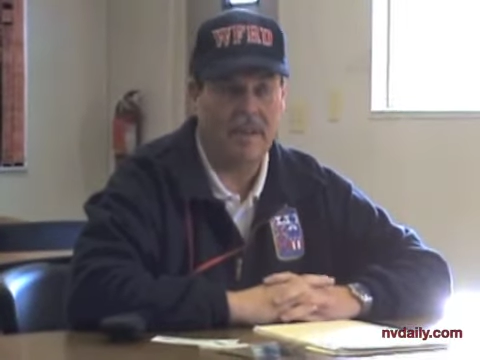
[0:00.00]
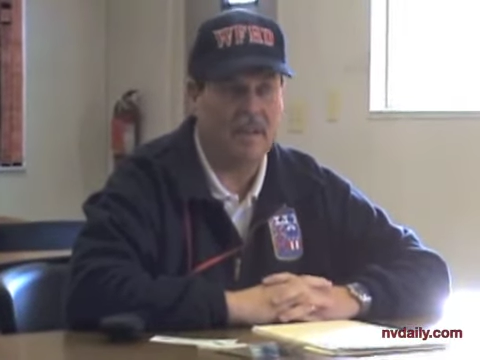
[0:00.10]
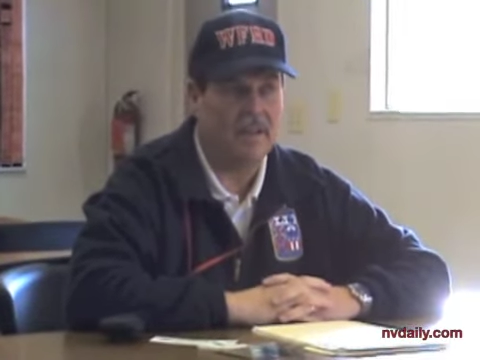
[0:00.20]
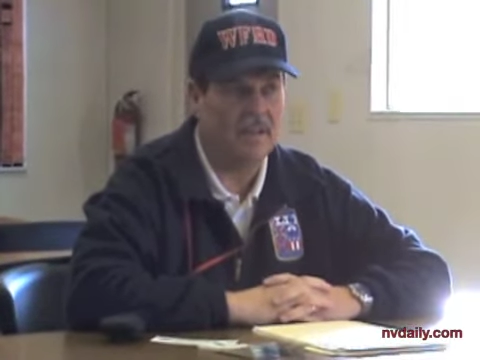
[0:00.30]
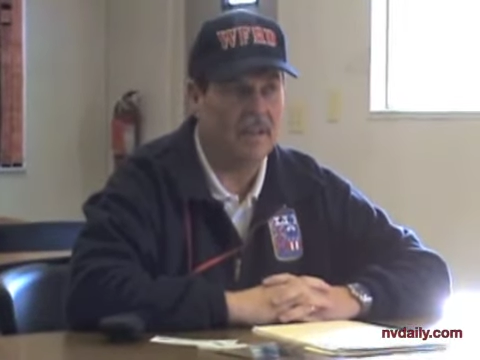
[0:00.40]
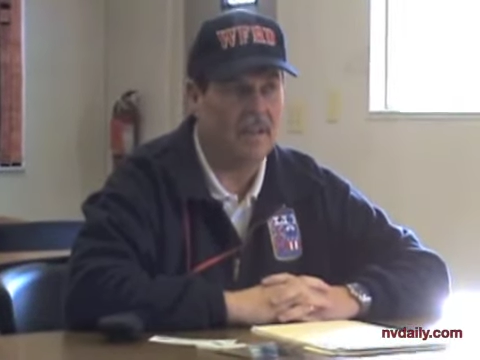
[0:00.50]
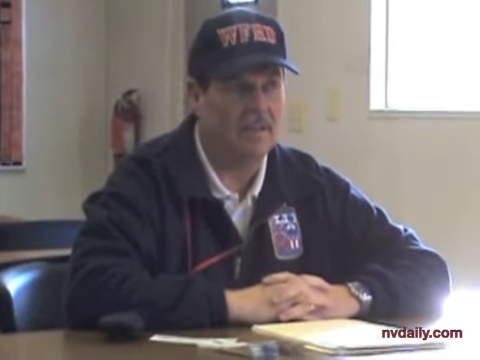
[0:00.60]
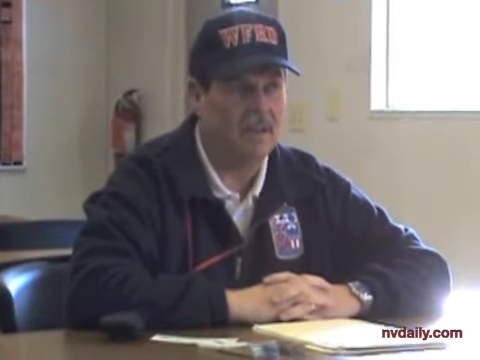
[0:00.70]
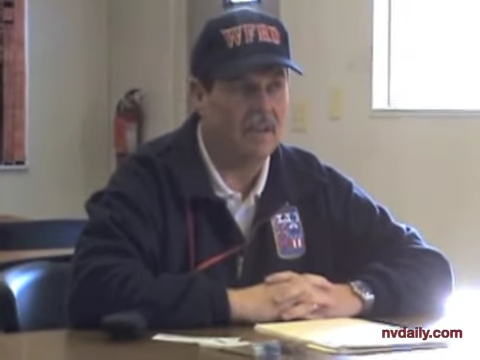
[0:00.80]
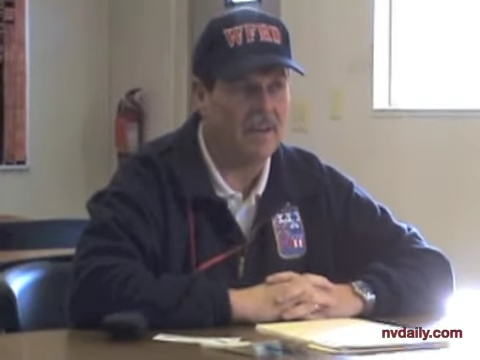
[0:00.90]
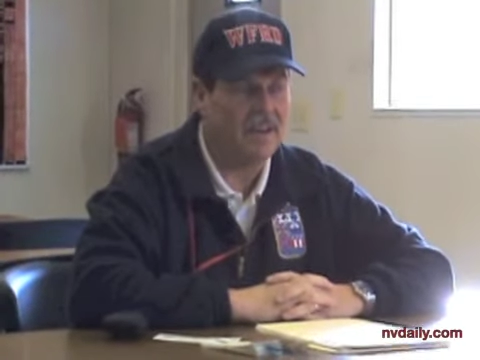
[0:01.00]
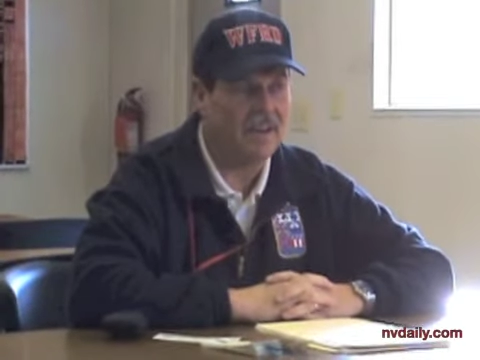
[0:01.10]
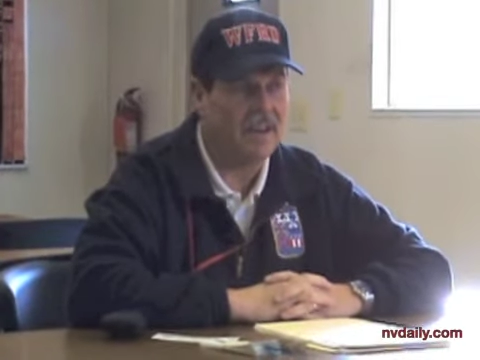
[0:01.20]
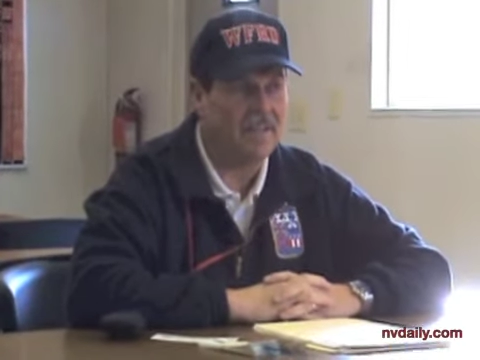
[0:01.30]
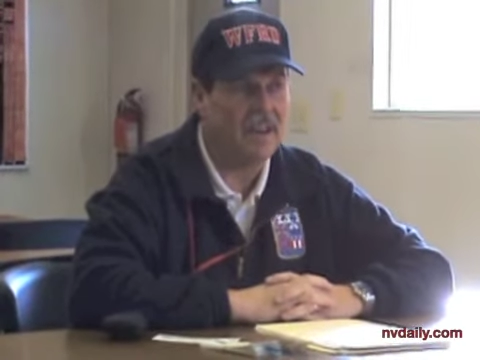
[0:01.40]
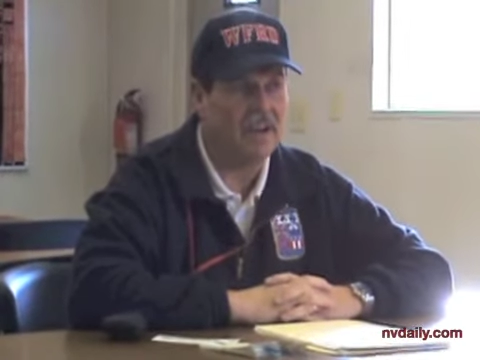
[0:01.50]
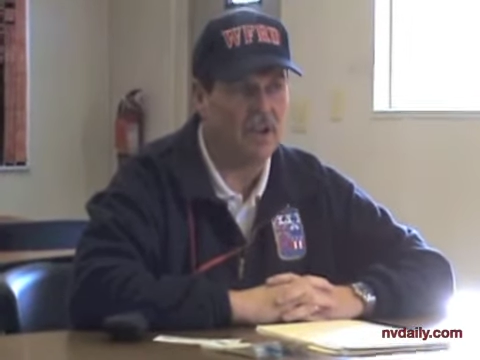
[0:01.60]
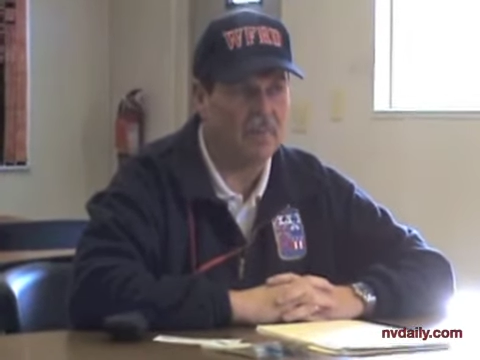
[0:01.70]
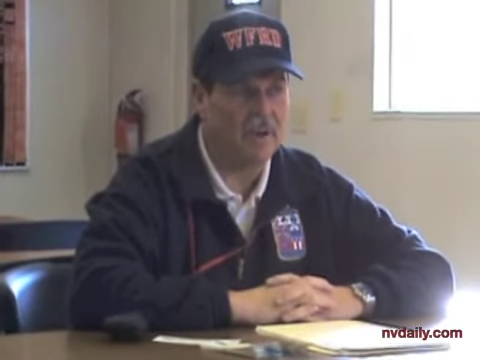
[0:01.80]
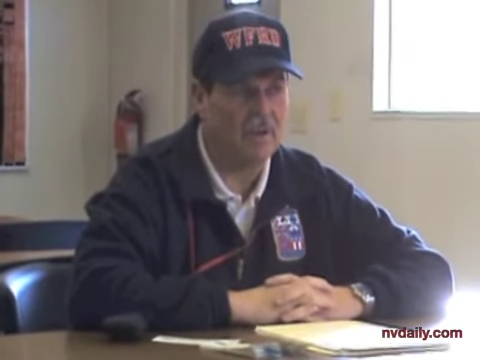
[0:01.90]
And unattended, they think
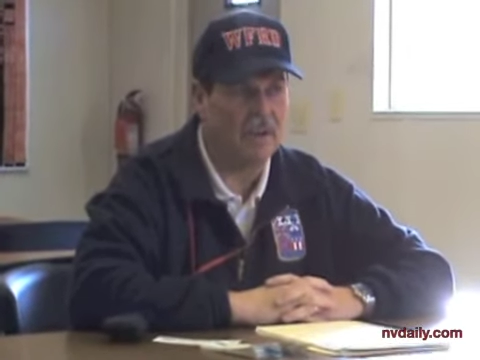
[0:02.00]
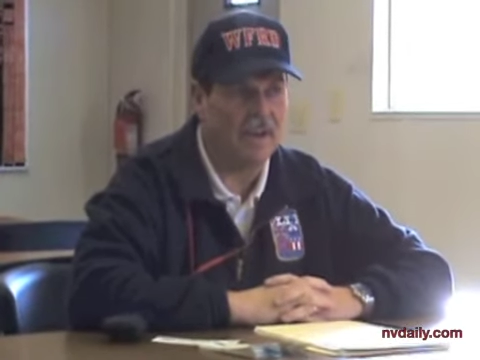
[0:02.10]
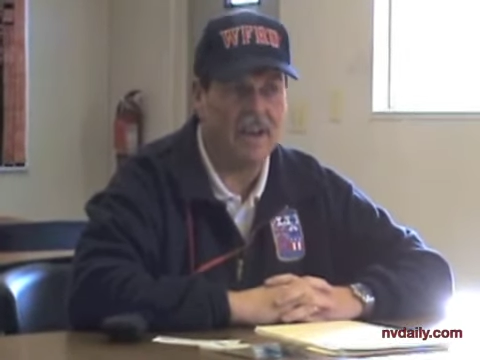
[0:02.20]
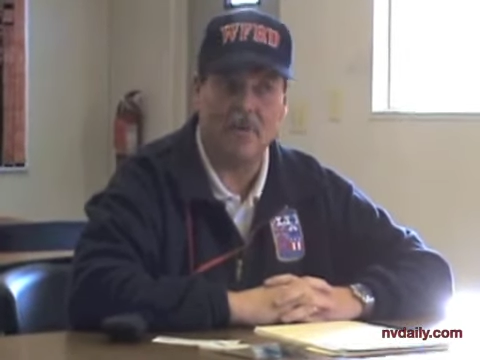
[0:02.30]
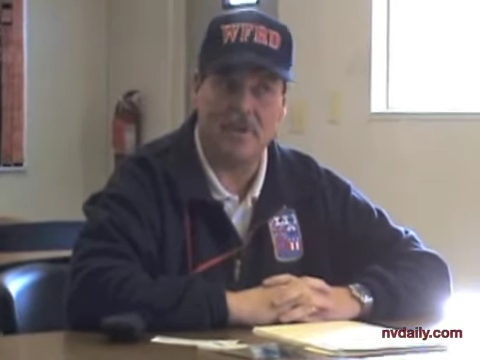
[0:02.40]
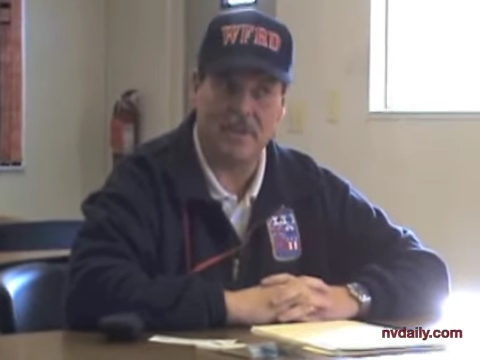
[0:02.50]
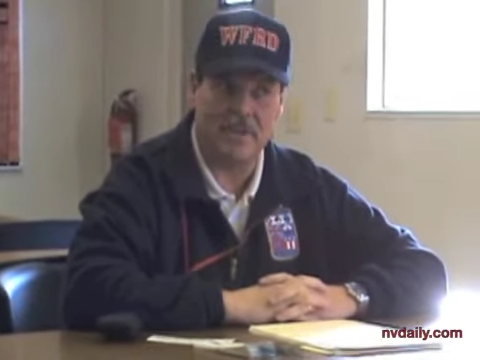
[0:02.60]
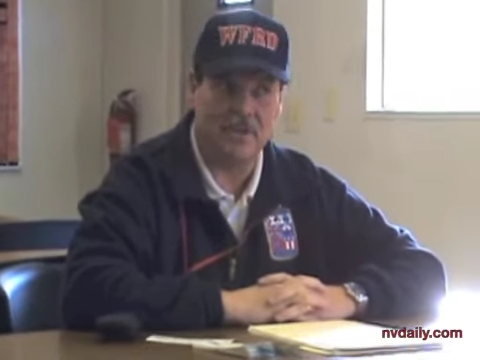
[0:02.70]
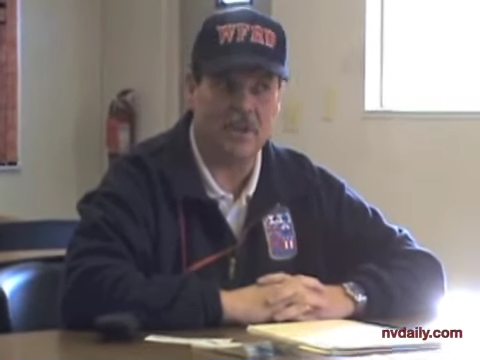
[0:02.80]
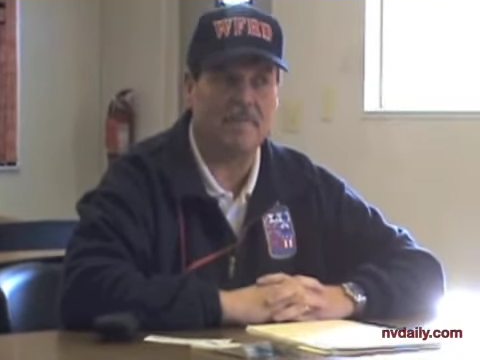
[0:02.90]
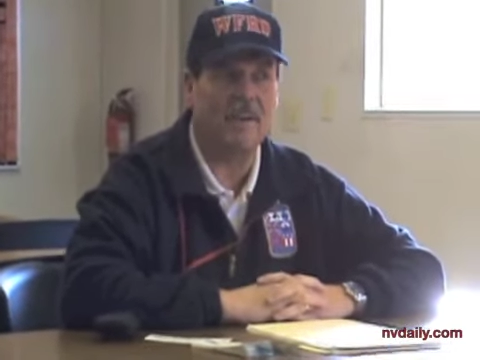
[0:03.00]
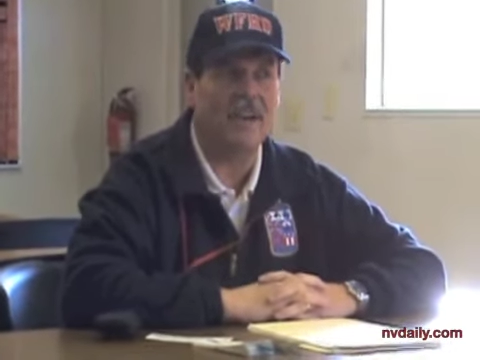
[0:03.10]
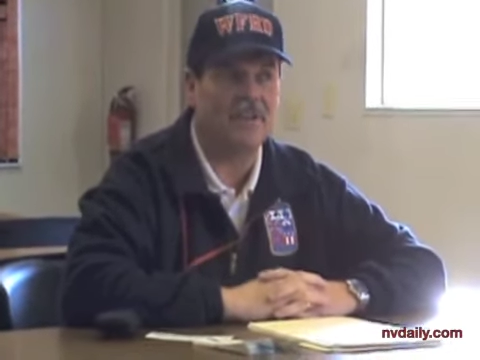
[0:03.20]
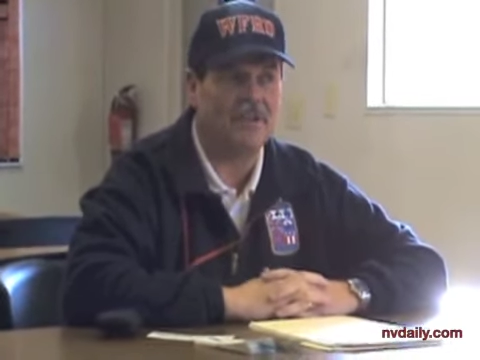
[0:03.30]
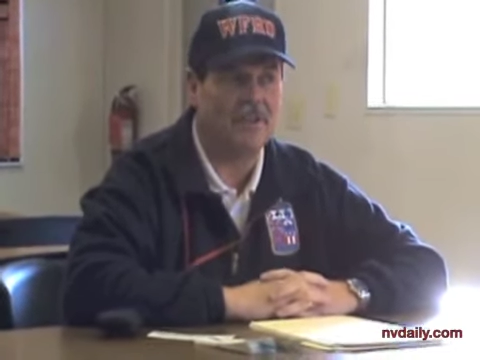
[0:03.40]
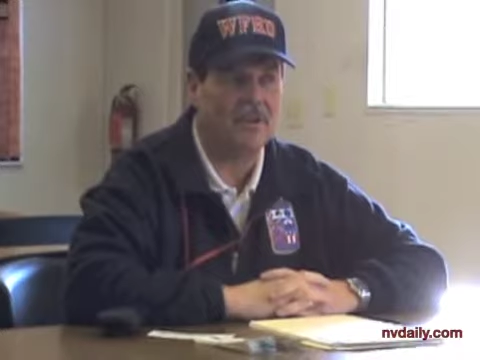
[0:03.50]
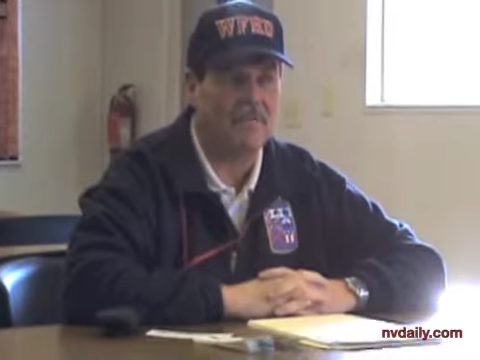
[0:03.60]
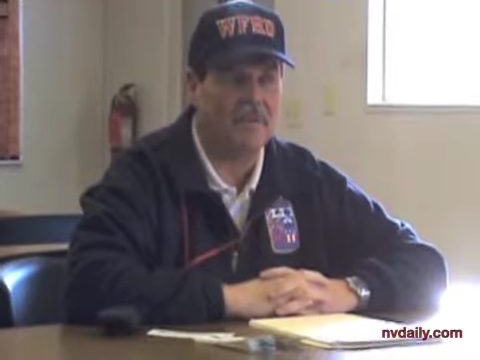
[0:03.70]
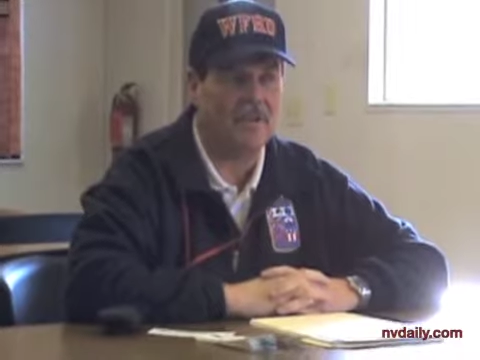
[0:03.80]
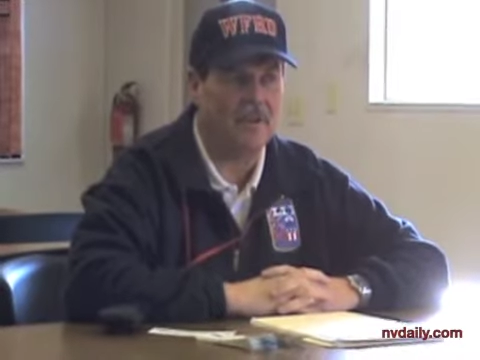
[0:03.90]
it's going to be okay, or just forget to turn
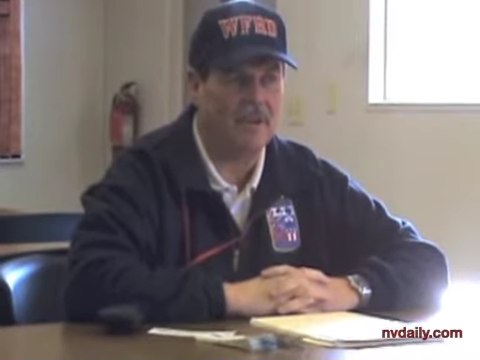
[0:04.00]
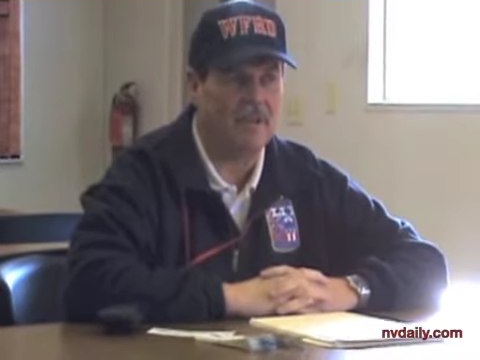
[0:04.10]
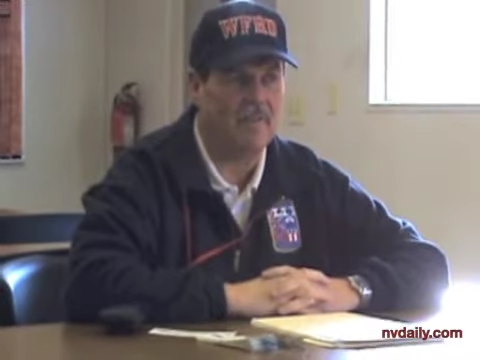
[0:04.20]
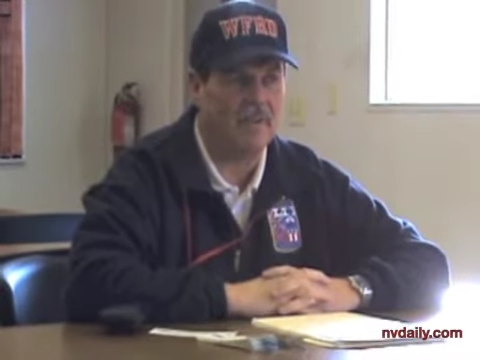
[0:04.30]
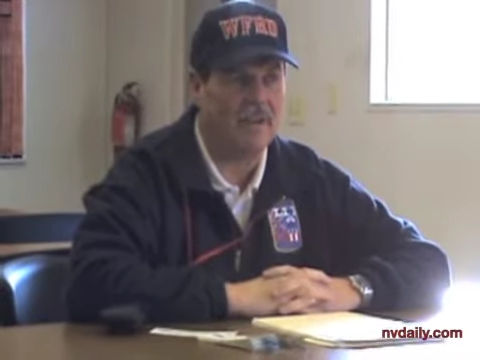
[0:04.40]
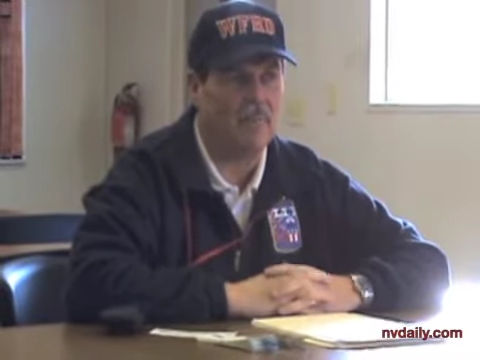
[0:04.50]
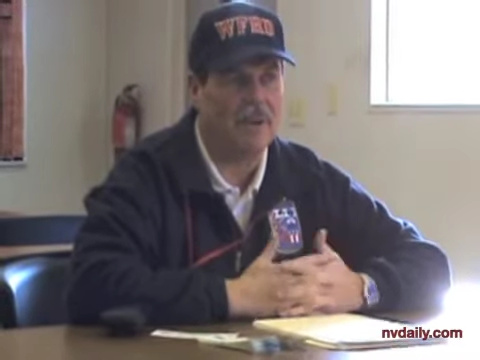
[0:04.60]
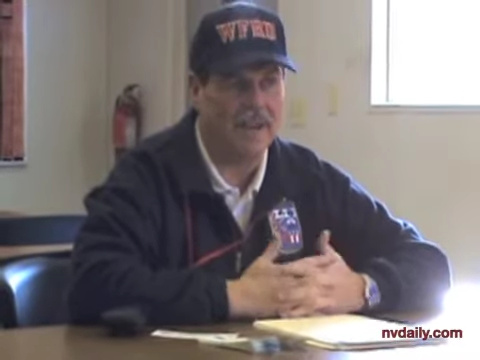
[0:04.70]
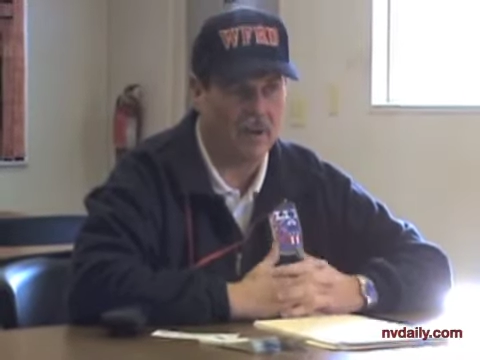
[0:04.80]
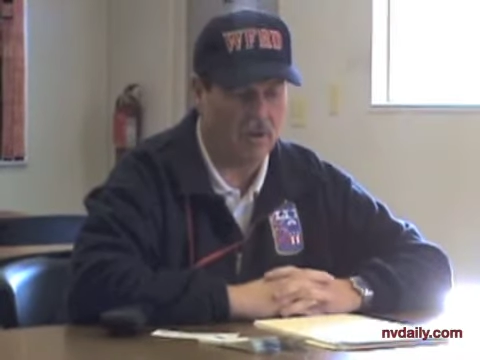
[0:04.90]
off the stove, and then you get